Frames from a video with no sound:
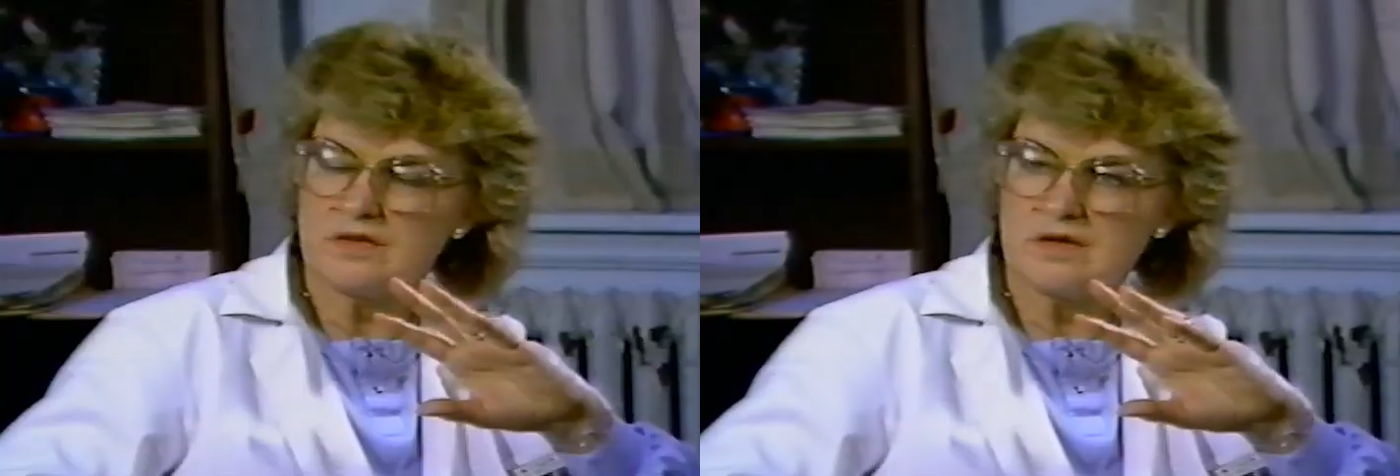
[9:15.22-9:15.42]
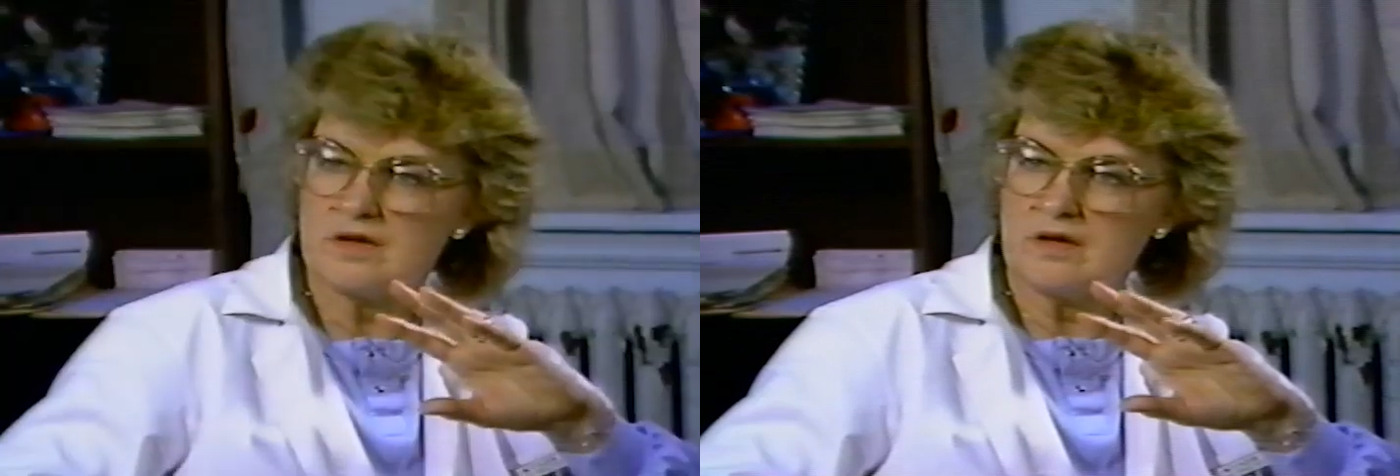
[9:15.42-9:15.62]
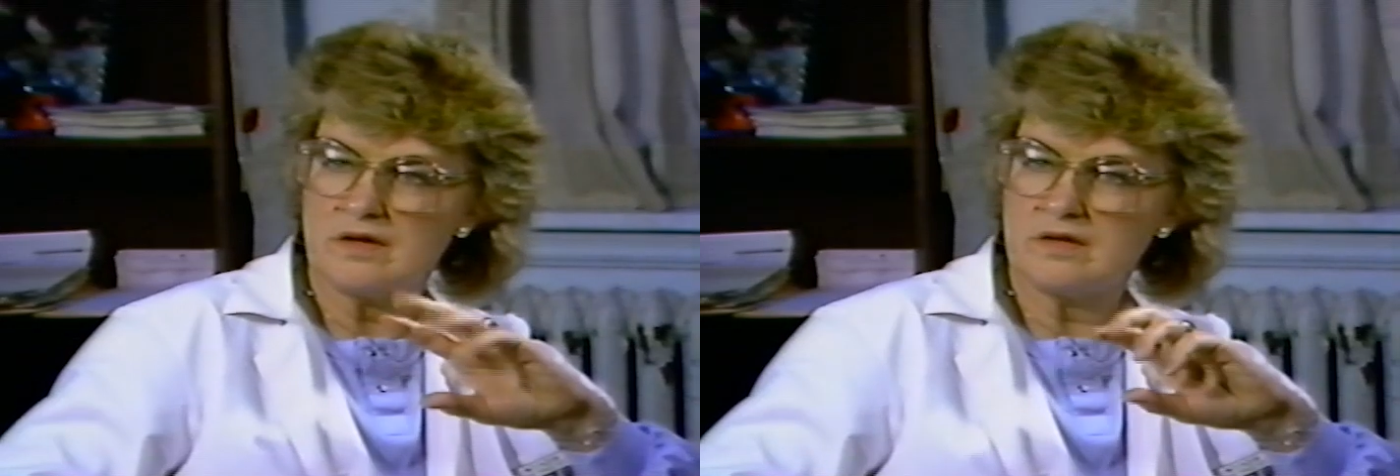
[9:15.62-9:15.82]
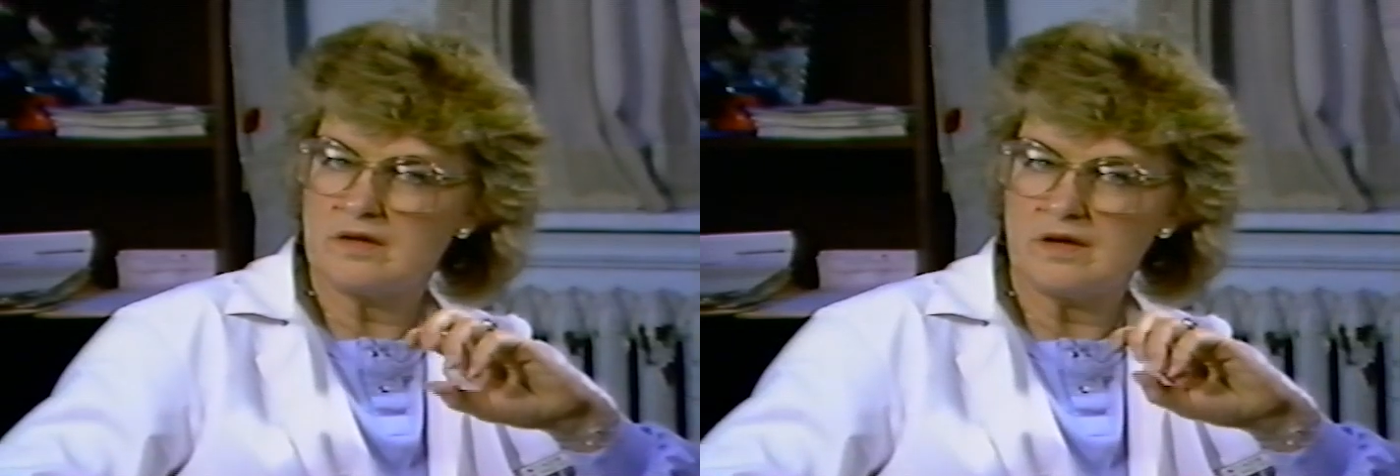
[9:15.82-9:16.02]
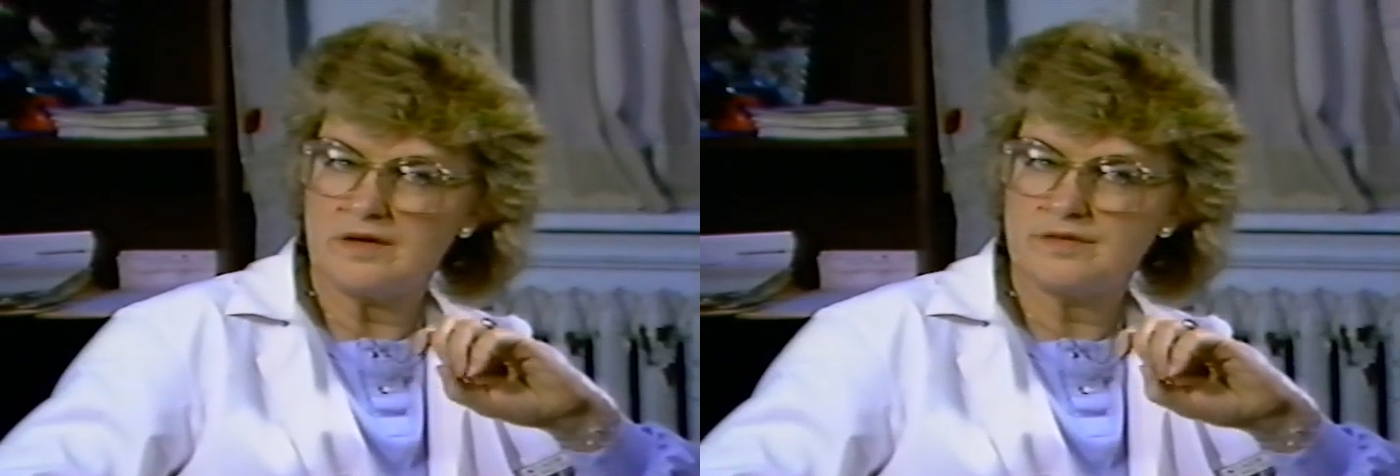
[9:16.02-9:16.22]
Our
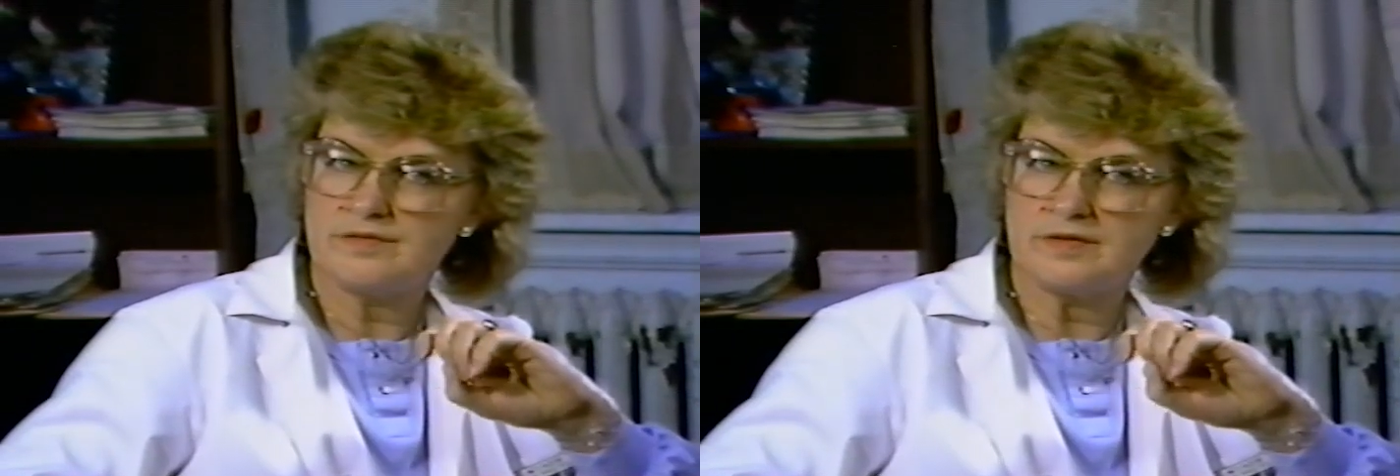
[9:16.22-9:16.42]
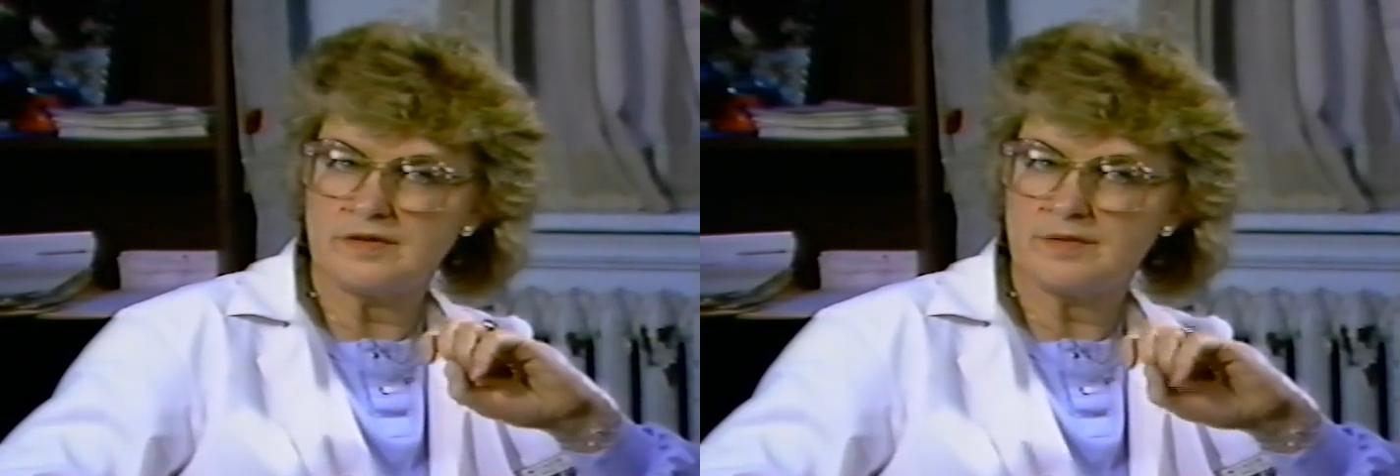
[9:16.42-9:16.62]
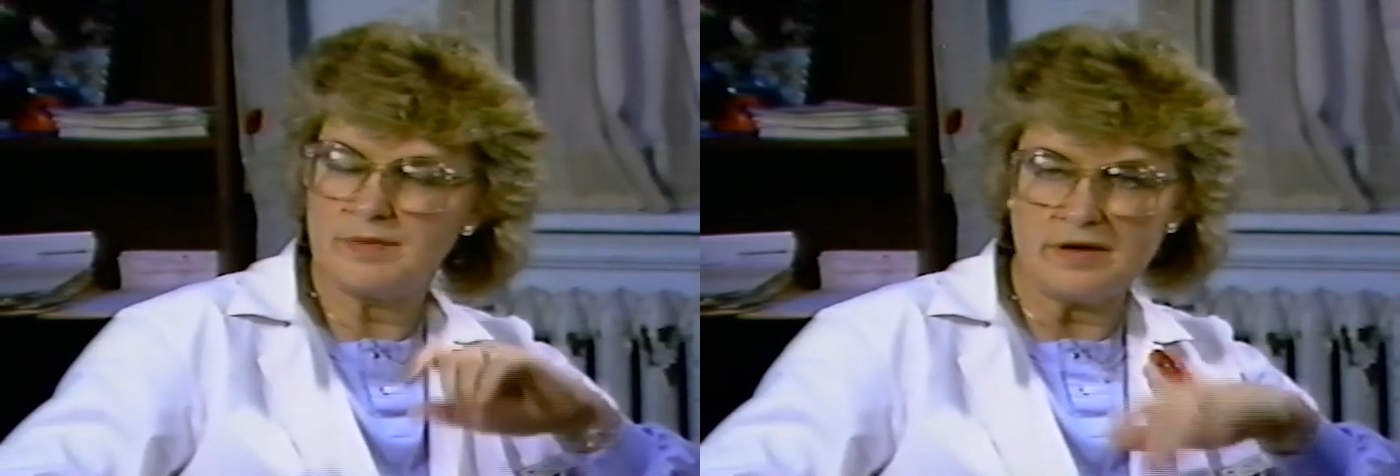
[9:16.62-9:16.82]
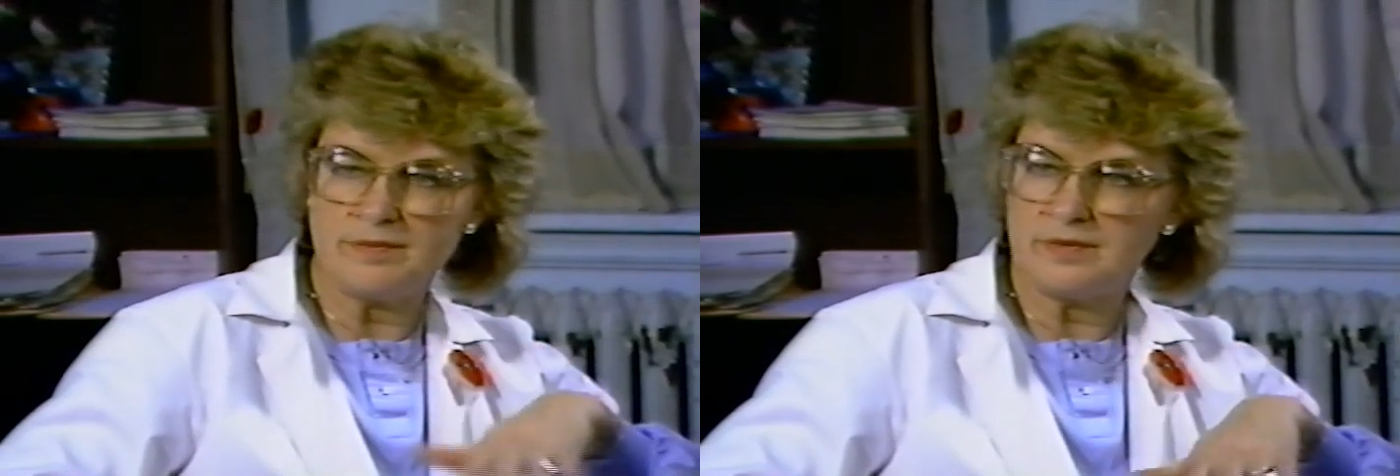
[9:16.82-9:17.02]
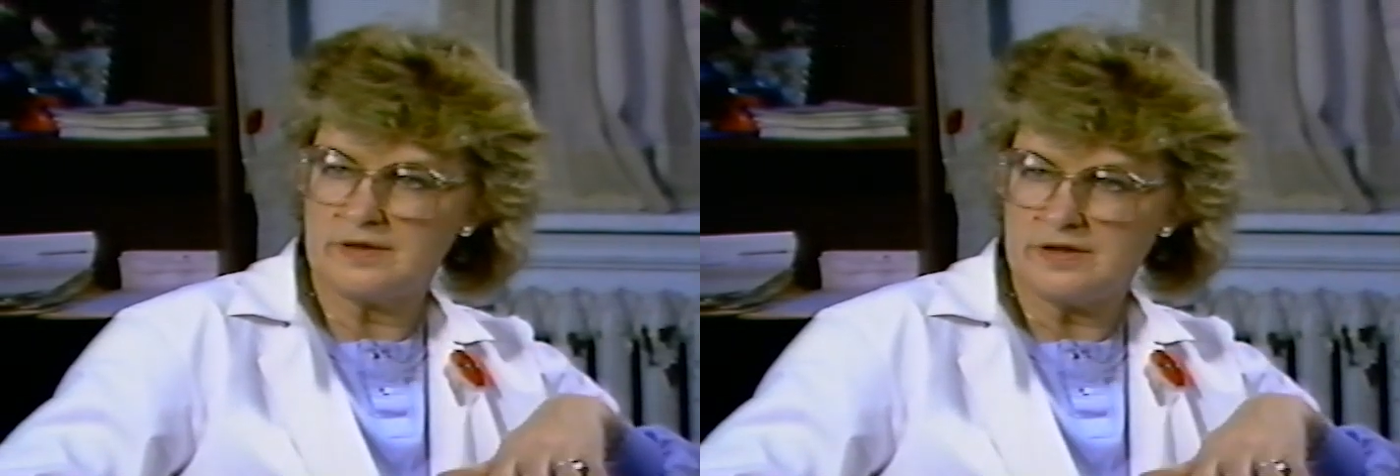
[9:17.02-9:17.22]
social worker and
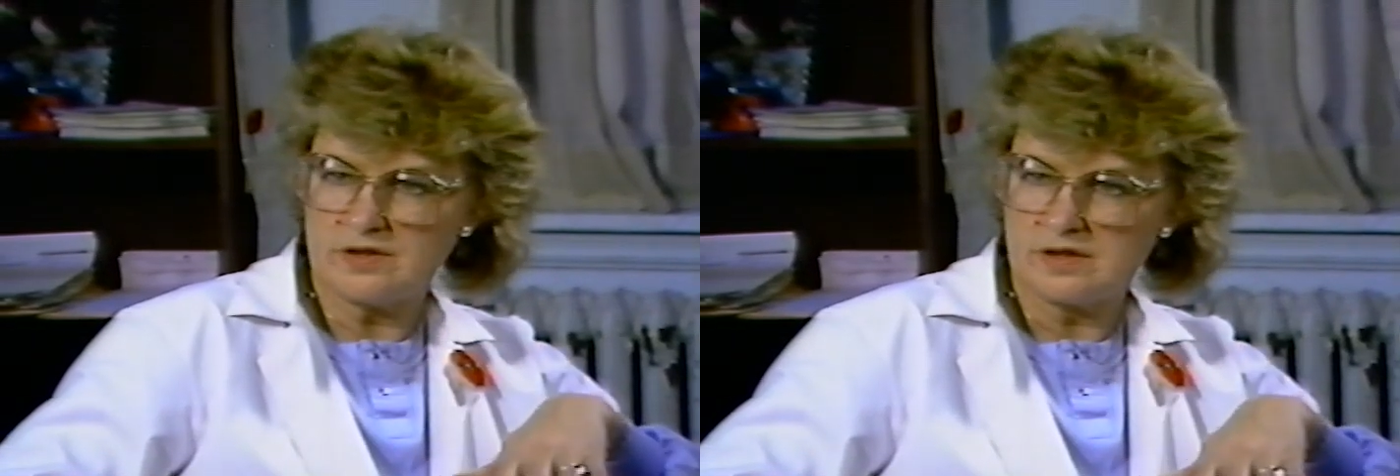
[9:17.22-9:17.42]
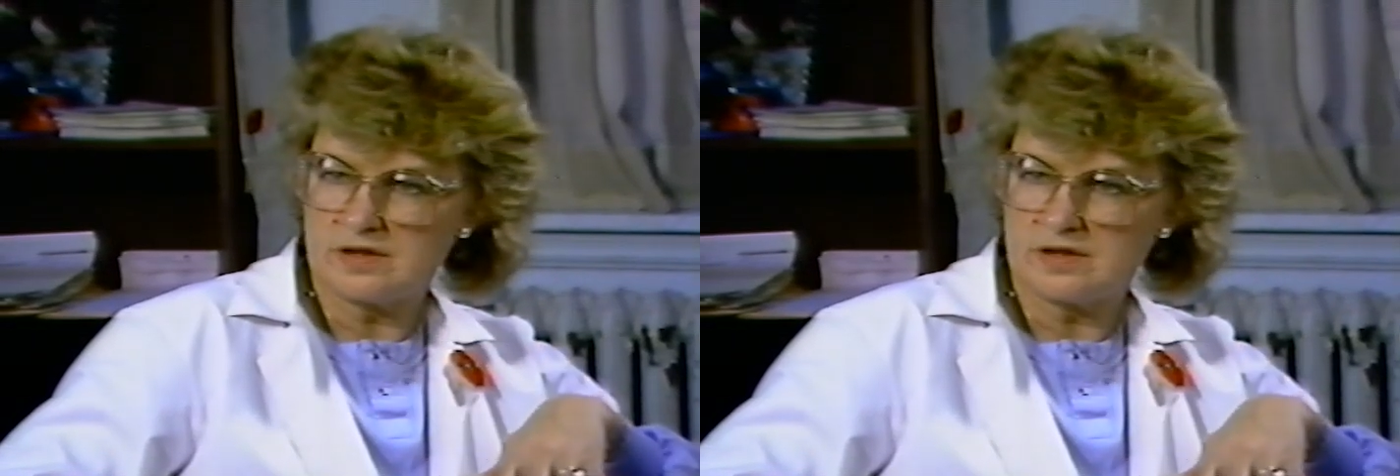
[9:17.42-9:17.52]
psychologist